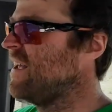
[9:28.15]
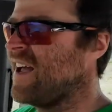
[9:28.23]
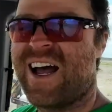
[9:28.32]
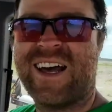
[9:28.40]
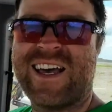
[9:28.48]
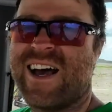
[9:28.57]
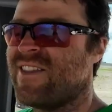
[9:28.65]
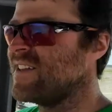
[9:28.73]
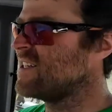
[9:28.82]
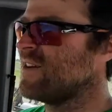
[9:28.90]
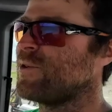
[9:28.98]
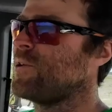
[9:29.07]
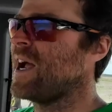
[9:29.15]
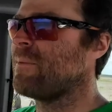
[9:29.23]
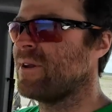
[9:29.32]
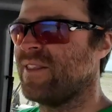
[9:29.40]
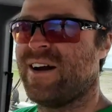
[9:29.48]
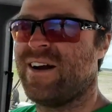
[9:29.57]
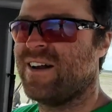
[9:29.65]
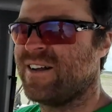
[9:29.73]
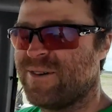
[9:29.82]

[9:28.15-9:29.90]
They had that stuff crammed in there,